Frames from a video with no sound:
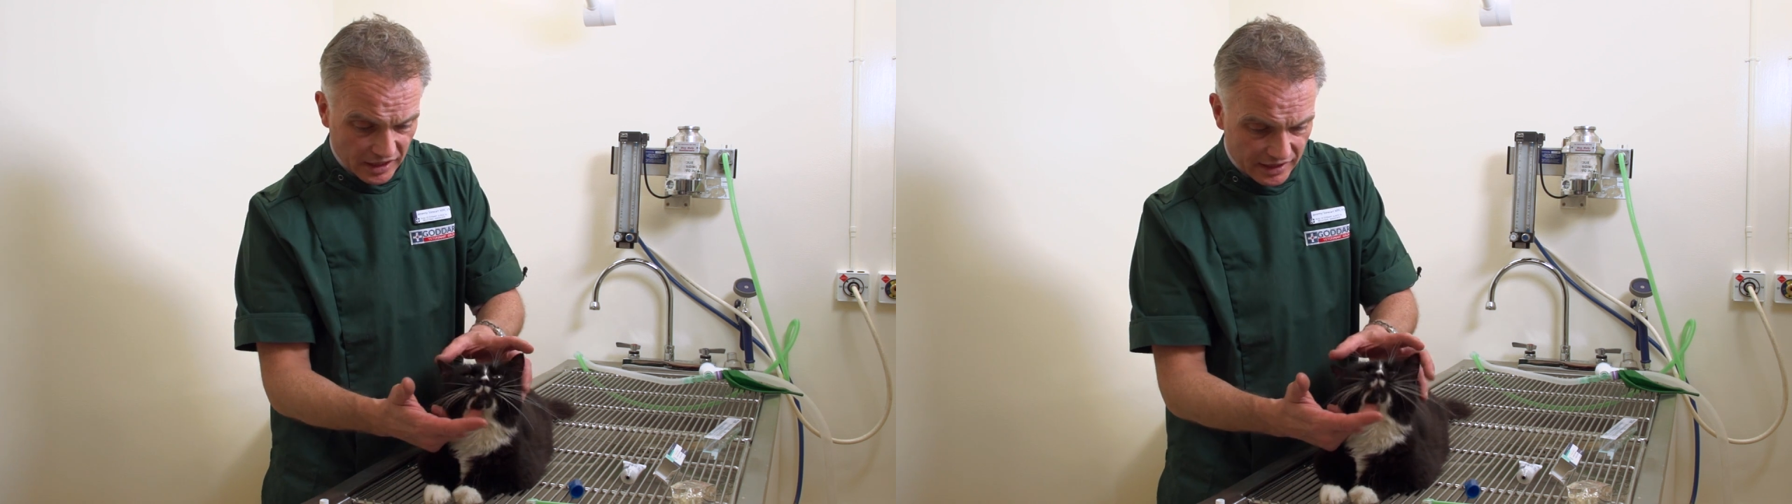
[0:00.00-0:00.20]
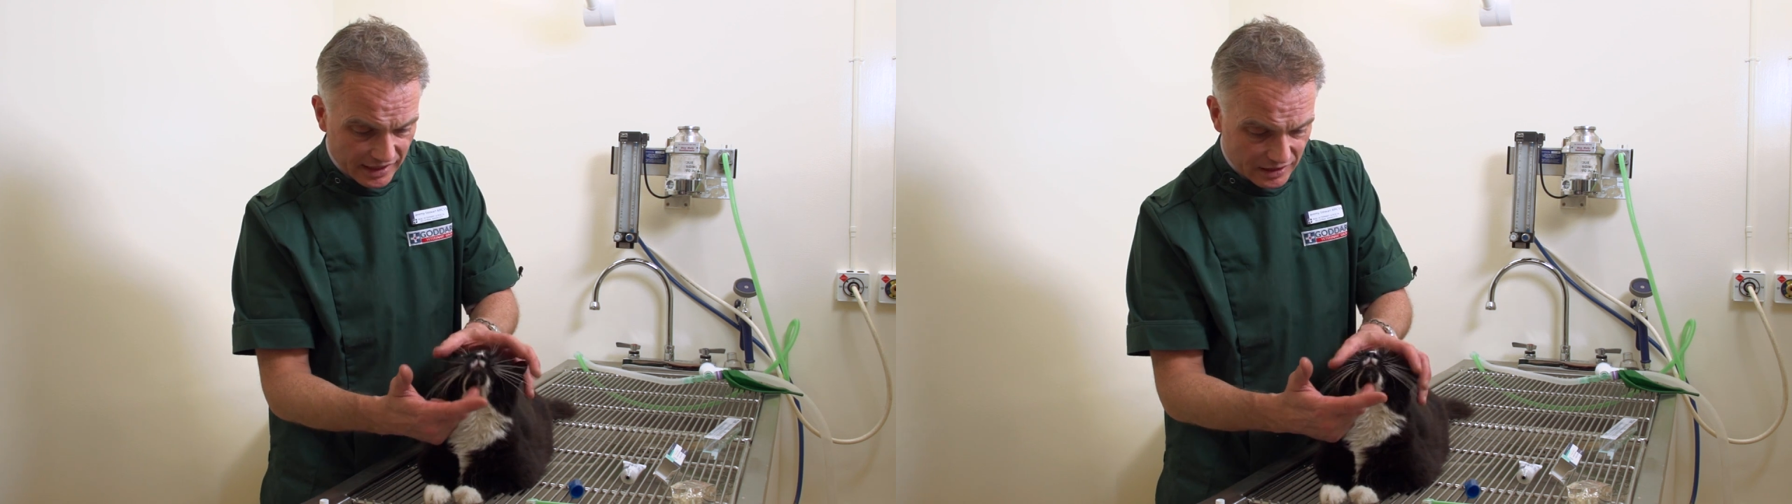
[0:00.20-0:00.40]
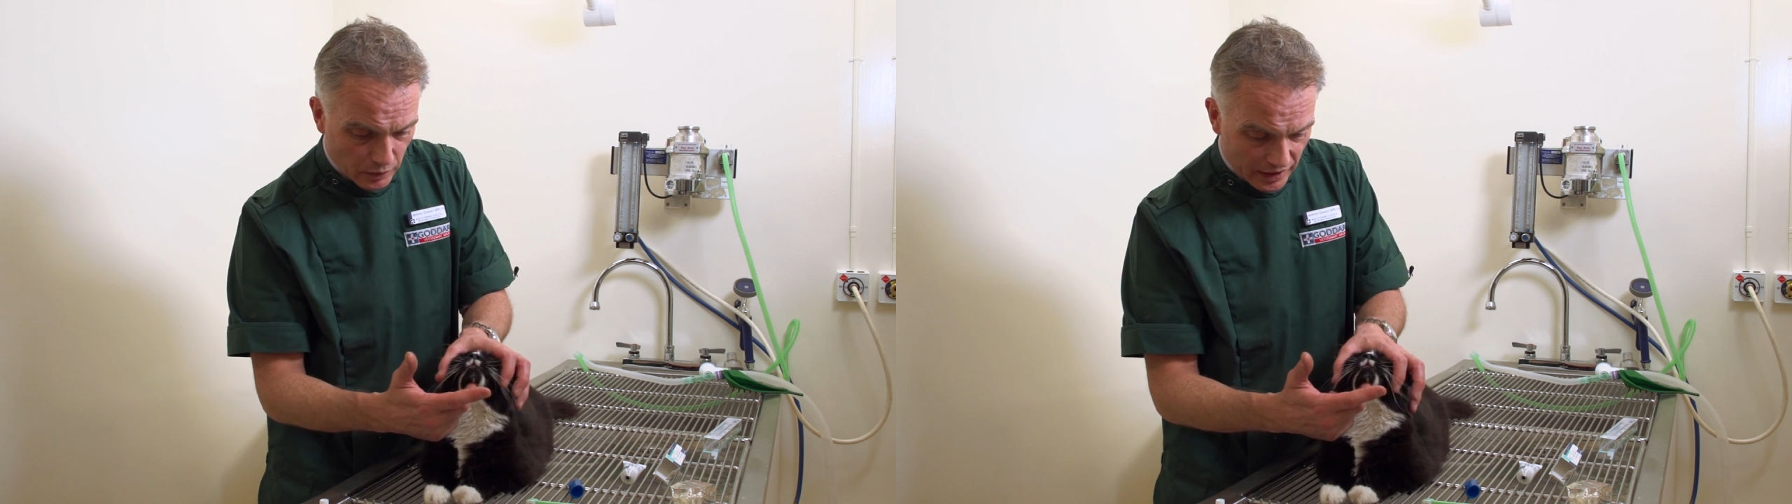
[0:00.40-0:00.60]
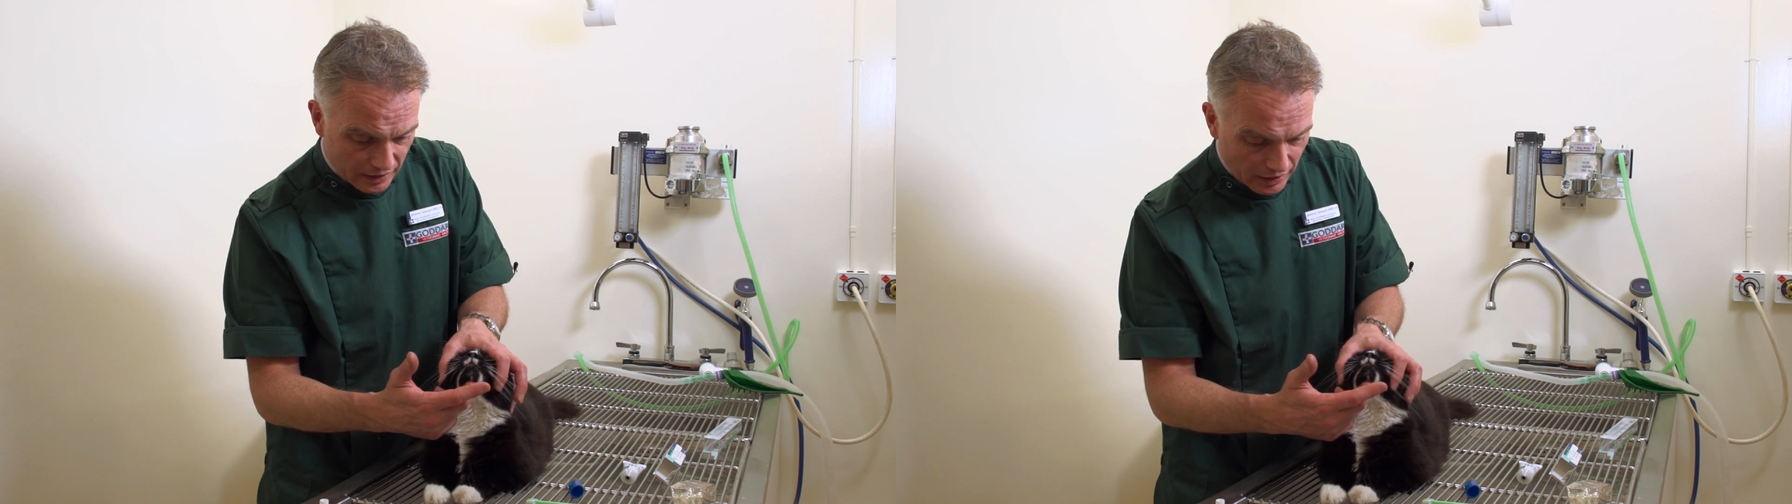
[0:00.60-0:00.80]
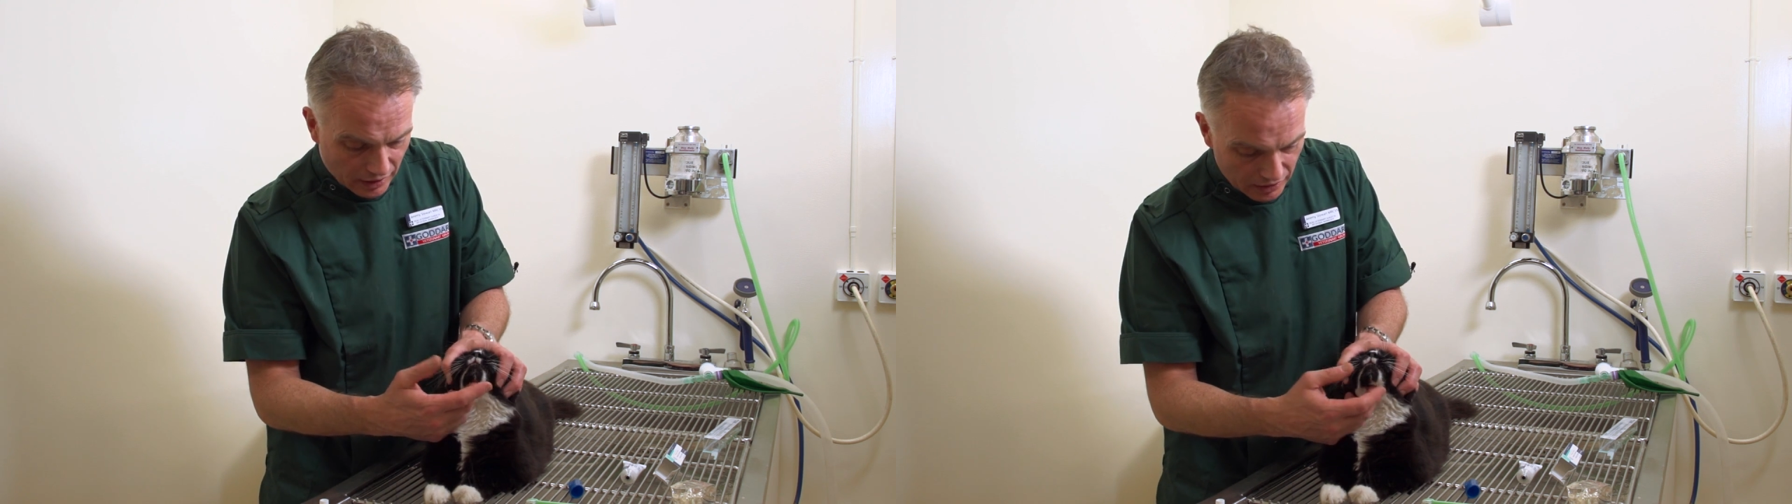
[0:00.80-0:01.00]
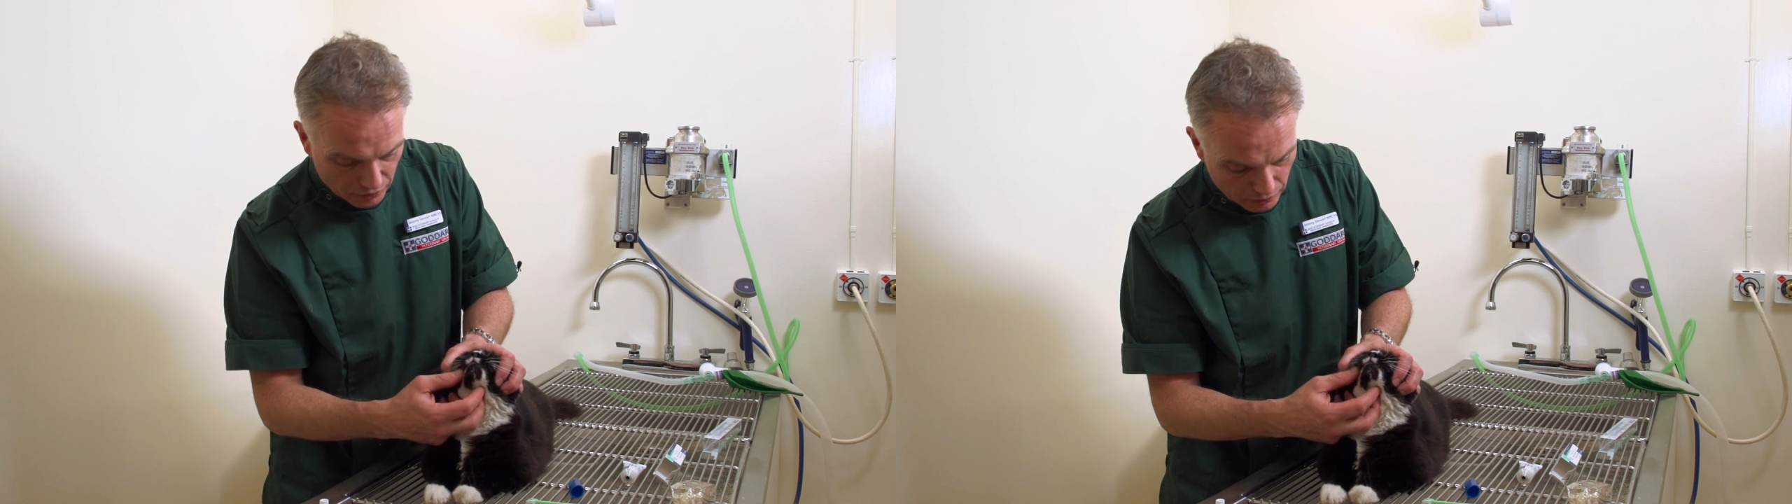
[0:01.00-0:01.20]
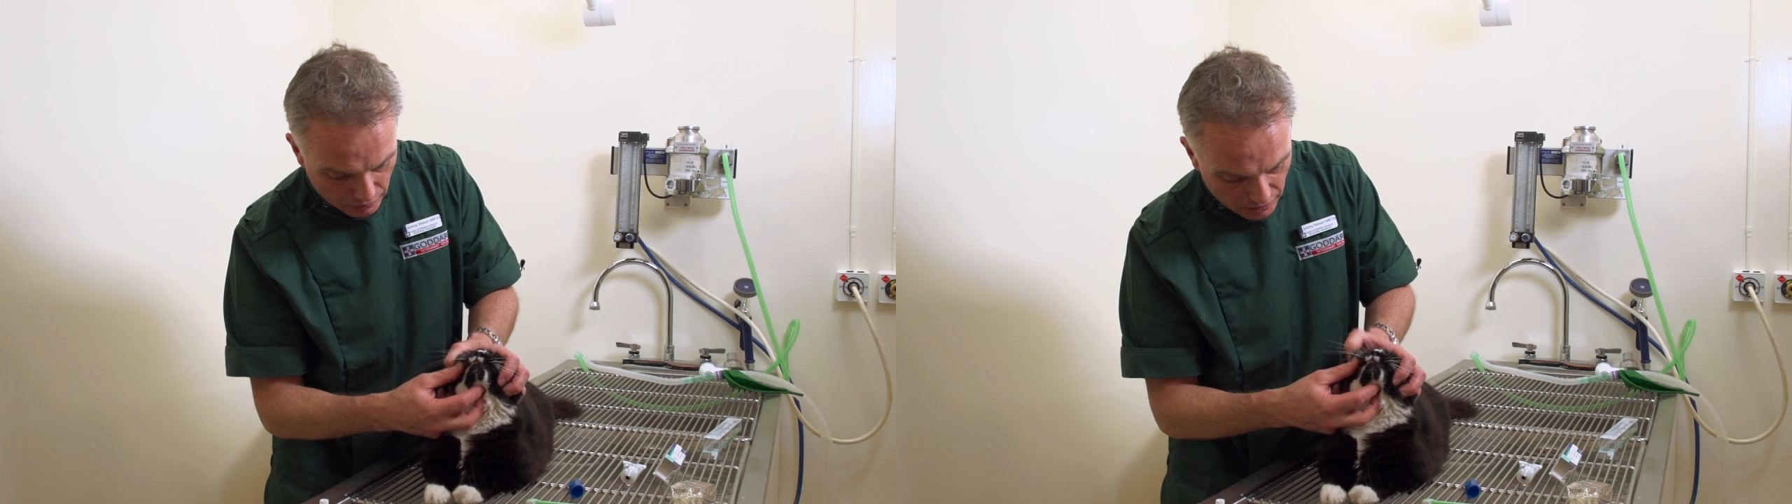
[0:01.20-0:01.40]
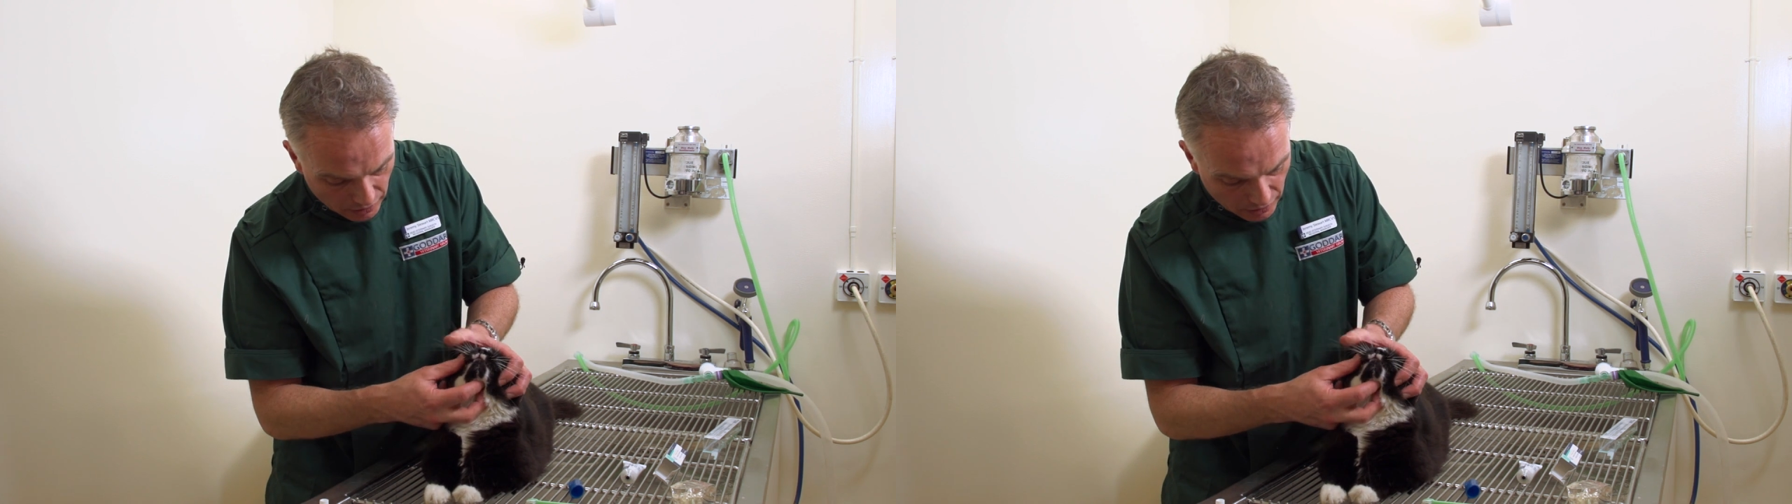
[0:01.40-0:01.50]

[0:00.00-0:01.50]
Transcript: And that's when you're